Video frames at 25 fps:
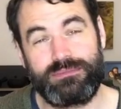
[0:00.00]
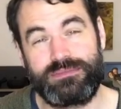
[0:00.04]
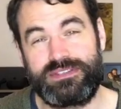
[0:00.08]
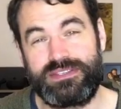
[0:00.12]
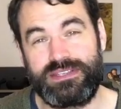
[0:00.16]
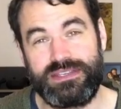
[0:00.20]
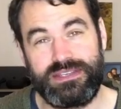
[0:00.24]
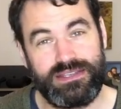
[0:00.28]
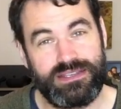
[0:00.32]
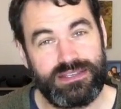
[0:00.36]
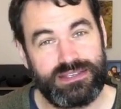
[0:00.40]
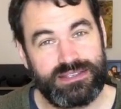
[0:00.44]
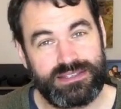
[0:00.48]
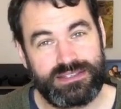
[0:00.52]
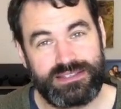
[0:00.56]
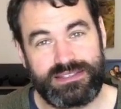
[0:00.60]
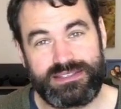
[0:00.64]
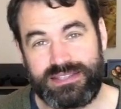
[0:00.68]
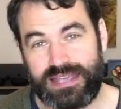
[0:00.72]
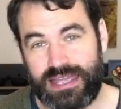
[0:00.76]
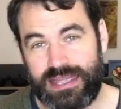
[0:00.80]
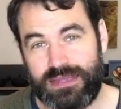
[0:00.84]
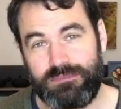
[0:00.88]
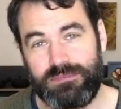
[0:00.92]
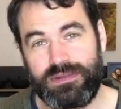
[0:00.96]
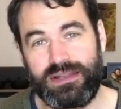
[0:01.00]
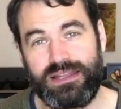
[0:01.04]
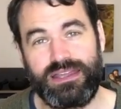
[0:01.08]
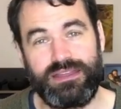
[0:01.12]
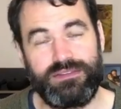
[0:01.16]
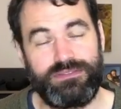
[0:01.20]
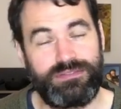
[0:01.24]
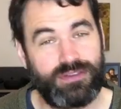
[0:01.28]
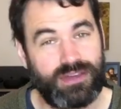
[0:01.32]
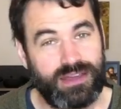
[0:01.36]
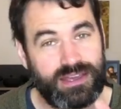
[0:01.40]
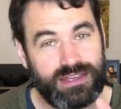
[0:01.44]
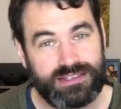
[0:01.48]
tea, same
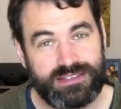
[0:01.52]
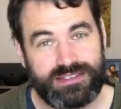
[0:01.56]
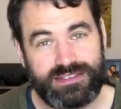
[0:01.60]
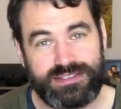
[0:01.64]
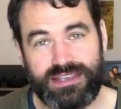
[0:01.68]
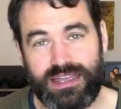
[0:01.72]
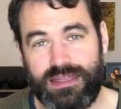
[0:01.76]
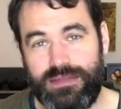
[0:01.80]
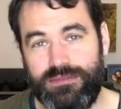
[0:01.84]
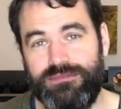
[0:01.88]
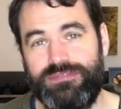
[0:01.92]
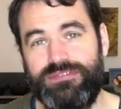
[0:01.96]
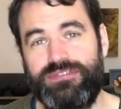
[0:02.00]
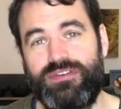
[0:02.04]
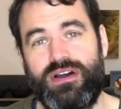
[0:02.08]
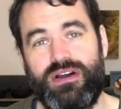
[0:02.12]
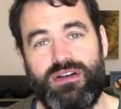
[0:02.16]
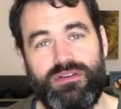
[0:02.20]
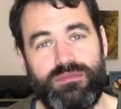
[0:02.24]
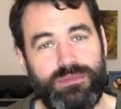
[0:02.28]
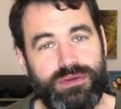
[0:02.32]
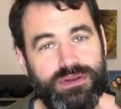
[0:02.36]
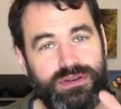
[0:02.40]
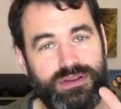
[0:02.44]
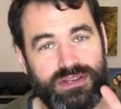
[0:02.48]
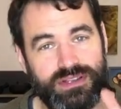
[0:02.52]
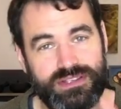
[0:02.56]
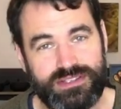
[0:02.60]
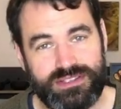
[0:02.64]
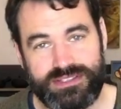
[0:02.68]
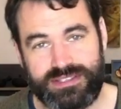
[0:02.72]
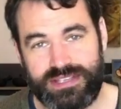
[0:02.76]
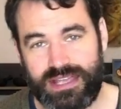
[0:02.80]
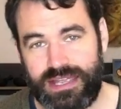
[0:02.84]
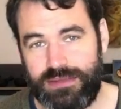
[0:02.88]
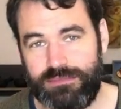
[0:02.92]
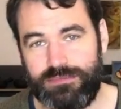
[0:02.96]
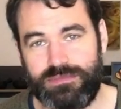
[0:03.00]
leaf, same farmer,
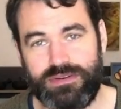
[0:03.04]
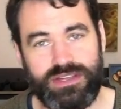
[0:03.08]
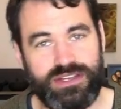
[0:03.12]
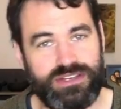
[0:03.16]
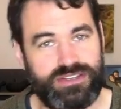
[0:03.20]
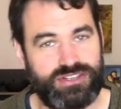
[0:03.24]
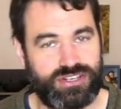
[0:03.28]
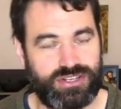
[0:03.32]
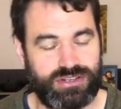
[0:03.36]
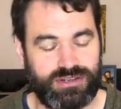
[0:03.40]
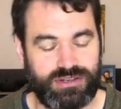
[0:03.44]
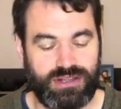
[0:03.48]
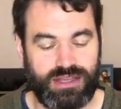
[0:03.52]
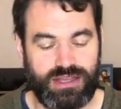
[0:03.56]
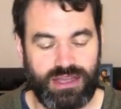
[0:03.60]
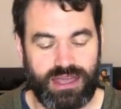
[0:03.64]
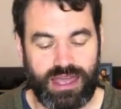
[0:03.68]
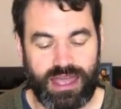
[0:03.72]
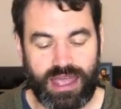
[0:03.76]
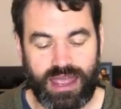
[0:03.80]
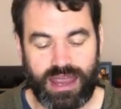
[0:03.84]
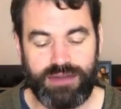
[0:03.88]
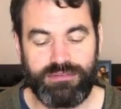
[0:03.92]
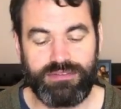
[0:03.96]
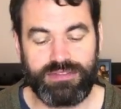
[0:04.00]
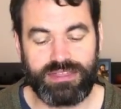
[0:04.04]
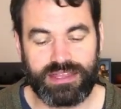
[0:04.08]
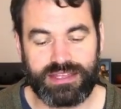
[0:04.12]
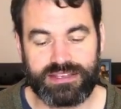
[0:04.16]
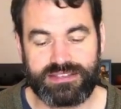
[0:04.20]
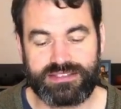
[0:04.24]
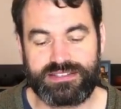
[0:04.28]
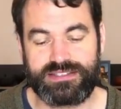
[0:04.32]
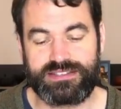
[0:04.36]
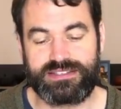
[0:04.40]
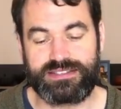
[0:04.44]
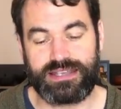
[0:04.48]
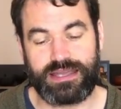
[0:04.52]
same region, everything is
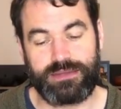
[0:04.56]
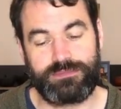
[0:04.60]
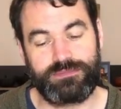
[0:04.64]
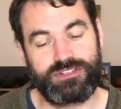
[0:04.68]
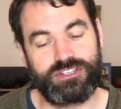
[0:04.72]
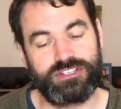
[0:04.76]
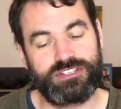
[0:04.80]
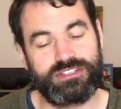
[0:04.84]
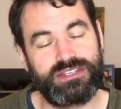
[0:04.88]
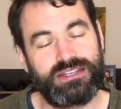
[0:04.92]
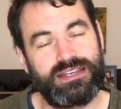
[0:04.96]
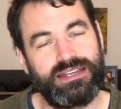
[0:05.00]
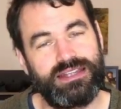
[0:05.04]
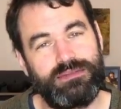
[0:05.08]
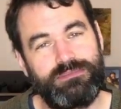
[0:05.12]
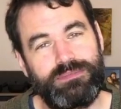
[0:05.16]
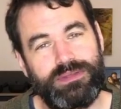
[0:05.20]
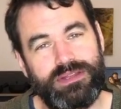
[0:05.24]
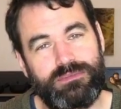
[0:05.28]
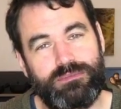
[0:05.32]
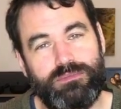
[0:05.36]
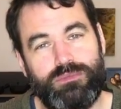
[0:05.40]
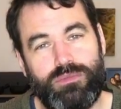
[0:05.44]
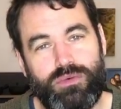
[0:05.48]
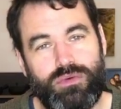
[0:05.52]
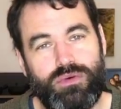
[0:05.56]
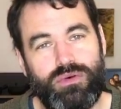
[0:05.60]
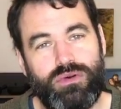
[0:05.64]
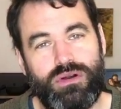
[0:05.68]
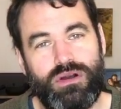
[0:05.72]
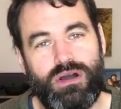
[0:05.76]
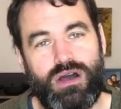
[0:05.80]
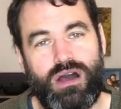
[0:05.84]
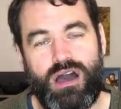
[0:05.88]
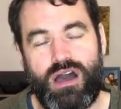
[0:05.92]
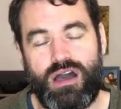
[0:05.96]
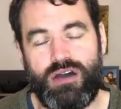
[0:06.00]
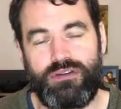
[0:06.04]
the same, just a little bit more
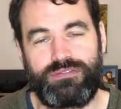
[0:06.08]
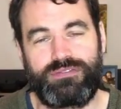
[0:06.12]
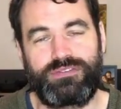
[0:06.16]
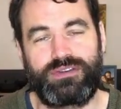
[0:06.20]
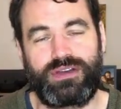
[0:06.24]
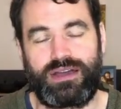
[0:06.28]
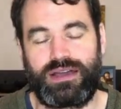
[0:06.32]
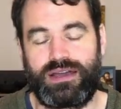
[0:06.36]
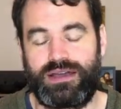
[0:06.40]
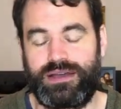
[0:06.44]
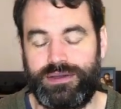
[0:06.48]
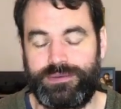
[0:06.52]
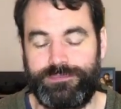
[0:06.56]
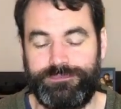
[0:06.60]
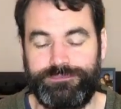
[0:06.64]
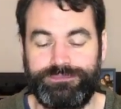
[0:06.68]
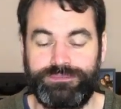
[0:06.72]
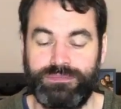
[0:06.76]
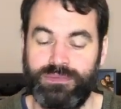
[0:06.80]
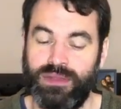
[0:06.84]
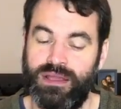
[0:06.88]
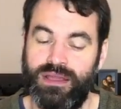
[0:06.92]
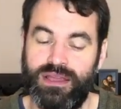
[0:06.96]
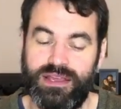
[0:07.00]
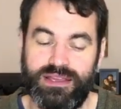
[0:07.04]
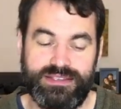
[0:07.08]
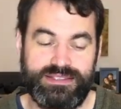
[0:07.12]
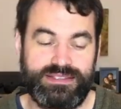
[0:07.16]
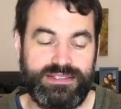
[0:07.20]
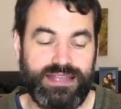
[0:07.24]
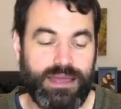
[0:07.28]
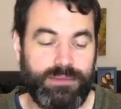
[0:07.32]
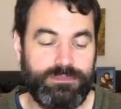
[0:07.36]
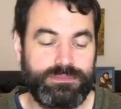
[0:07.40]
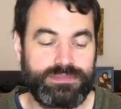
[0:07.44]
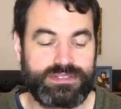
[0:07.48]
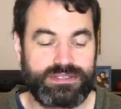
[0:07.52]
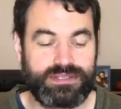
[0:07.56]
of
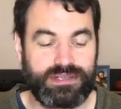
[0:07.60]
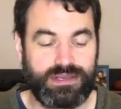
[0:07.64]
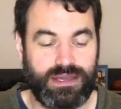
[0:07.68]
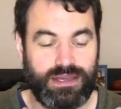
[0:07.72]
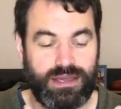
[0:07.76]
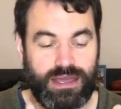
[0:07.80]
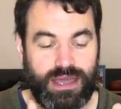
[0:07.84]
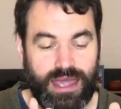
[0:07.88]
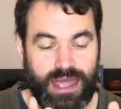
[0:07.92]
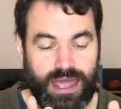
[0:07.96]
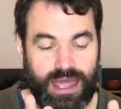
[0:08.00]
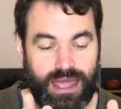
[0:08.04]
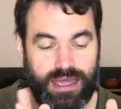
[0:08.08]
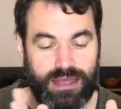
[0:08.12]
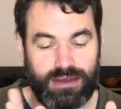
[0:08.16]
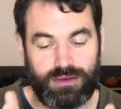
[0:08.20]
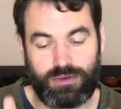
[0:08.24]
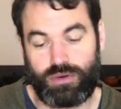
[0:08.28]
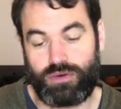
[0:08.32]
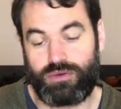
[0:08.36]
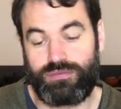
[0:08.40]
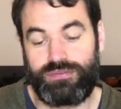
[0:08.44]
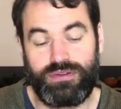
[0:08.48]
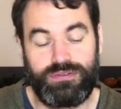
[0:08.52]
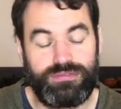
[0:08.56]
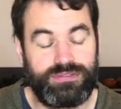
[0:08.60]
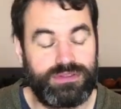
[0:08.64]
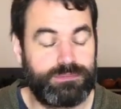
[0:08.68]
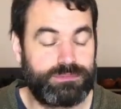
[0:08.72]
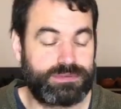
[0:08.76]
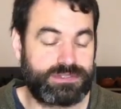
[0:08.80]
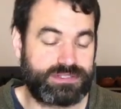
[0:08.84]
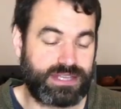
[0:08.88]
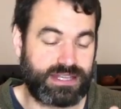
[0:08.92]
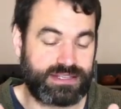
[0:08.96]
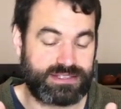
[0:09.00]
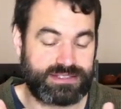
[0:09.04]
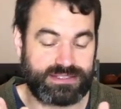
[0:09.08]
stems, and or
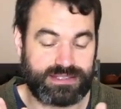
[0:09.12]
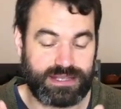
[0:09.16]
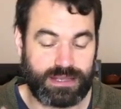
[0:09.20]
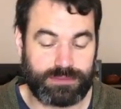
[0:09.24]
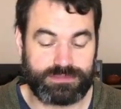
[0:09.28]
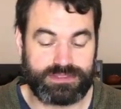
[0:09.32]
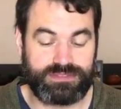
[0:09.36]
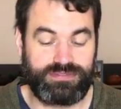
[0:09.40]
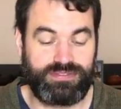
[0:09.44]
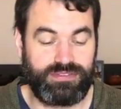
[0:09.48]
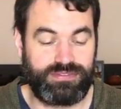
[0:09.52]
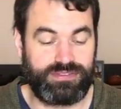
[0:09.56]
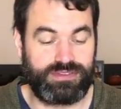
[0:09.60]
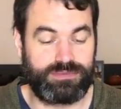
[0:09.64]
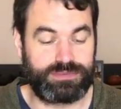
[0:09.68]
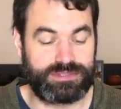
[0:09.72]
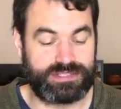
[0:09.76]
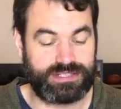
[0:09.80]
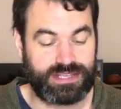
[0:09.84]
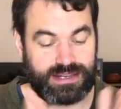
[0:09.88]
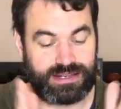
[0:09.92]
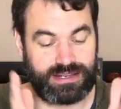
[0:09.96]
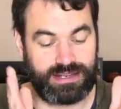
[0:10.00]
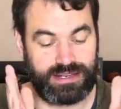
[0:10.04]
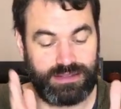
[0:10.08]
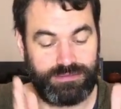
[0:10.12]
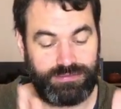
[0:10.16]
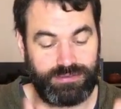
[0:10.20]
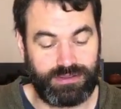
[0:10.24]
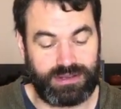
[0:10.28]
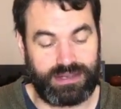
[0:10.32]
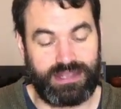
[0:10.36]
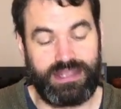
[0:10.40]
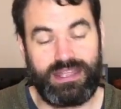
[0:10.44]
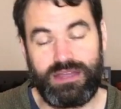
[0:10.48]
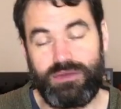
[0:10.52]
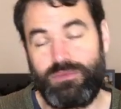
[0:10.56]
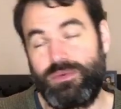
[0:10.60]
50% stems, 50% leaf, and
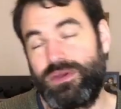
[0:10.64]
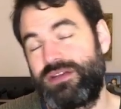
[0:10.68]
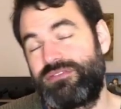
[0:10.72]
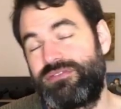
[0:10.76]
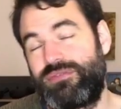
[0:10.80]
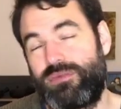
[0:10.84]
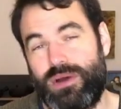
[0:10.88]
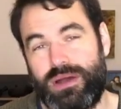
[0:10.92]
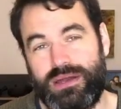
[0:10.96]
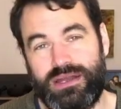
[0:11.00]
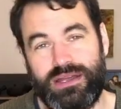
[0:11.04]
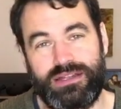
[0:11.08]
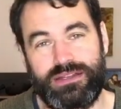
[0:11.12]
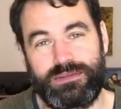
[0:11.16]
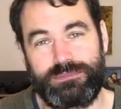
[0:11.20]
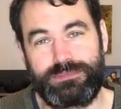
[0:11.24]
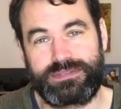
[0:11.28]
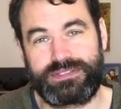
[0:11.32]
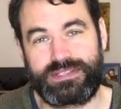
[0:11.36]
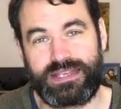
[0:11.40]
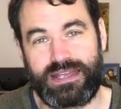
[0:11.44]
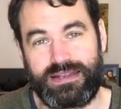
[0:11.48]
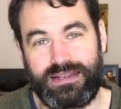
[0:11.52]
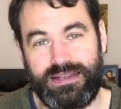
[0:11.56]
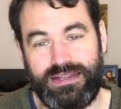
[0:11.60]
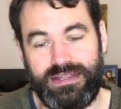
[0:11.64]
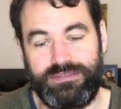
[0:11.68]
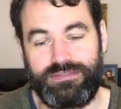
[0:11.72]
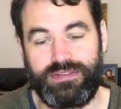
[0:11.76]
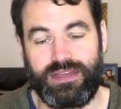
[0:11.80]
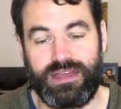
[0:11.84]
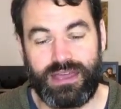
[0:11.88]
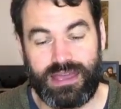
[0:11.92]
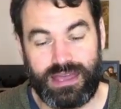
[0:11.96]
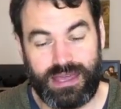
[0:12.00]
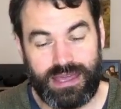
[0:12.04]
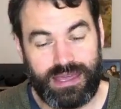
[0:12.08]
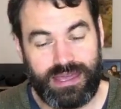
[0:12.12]
here we have 100% leaf.
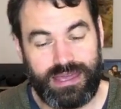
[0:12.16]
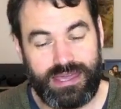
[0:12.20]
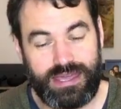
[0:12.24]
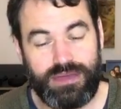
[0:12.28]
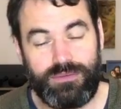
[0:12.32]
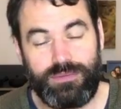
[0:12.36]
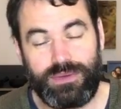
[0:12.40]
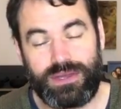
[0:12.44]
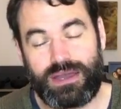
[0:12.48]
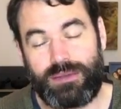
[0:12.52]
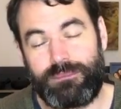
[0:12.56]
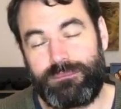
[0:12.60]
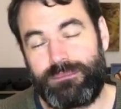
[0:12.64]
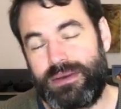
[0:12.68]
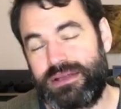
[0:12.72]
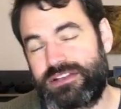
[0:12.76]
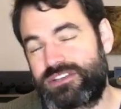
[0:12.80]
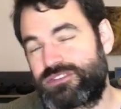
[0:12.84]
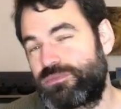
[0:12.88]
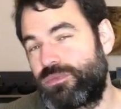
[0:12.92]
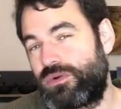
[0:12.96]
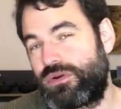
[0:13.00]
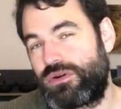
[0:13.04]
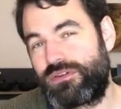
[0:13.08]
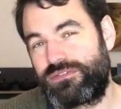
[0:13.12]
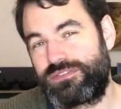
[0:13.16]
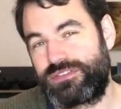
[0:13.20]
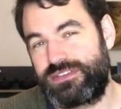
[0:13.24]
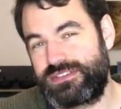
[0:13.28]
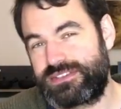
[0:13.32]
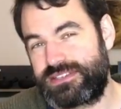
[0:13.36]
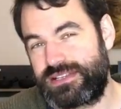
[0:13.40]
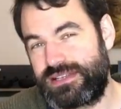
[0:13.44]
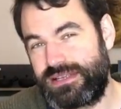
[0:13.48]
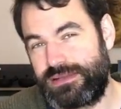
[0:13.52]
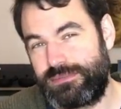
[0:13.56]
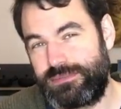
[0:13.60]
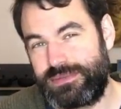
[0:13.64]
Here we got much more of this,
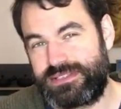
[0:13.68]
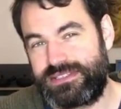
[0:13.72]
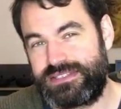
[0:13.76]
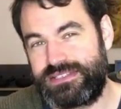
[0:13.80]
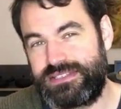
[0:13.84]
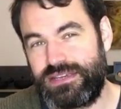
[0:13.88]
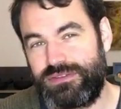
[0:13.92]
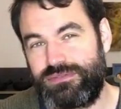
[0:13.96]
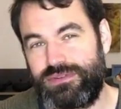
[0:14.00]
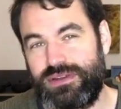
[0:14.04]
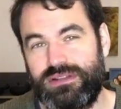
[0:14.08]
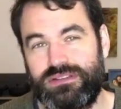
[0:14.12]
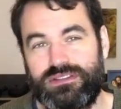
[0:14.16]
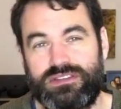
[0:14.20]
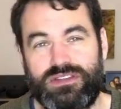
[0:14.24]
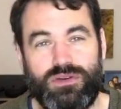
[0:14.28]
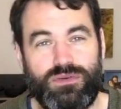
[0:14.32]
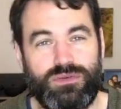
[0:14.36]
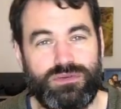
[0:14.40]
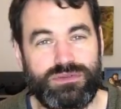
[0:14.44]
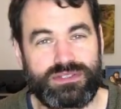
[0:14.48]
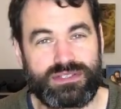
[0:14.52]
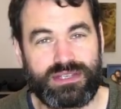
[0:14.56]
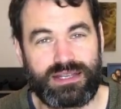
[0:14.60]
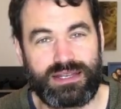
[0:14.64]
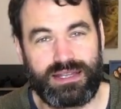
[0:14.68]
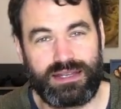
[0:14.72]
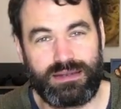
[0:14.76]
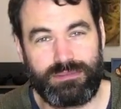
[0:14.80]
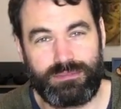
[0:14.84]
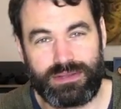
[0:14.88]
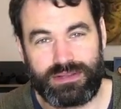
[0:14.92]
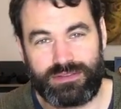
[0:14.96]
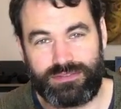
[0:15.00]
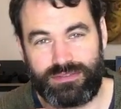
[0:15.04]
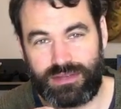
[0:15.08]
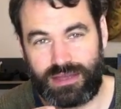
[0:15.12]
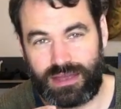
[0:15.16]
a little bit cereal tones, a little
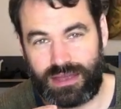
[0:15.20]
bit